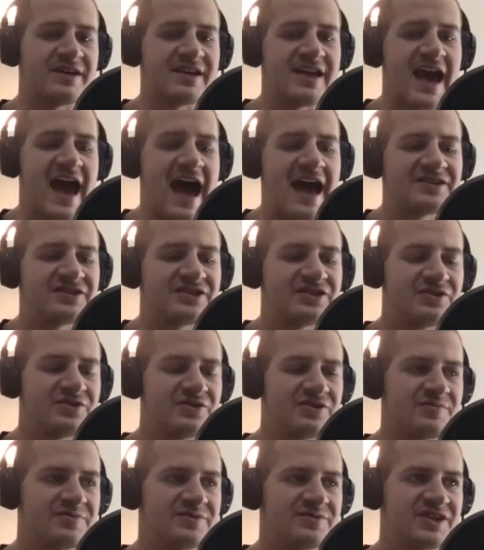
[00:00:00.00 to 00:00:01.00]
Yeah, but he has
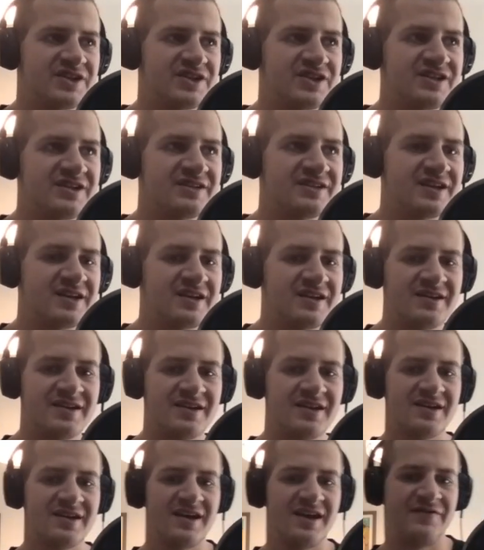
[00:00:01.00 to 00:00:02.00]
to. The position he's
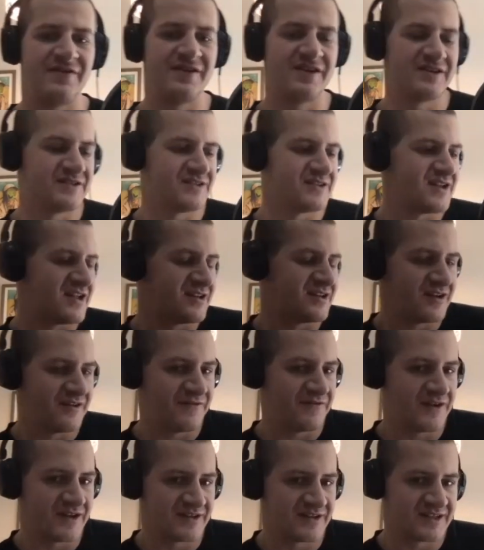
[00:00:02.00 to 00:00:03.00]
in.
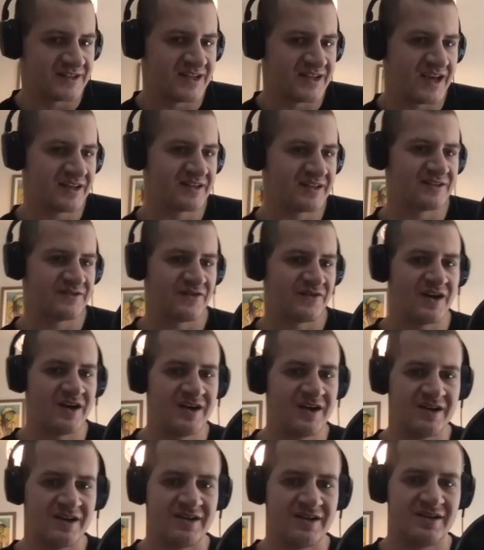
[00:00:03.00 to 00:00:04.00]
If he doesn't take this
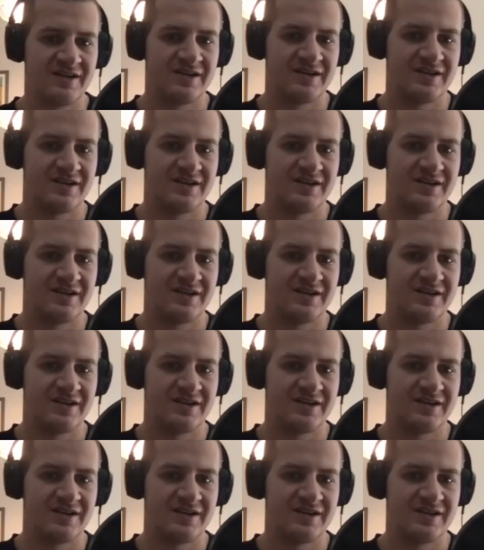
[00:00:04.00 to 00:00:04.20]
fight,